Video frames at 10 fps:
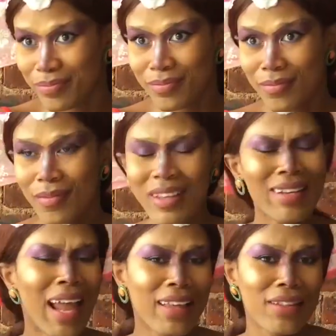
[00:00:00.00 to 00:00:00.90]
like this
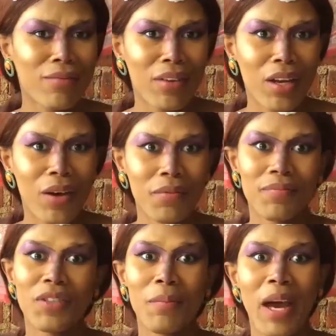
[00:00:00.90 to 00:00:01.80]
video, you might
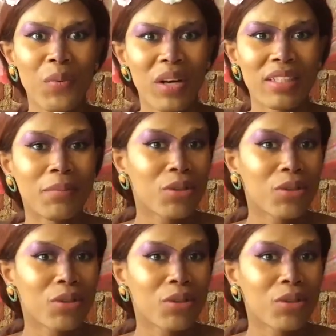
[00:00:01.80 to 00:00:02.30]
want to subscribe.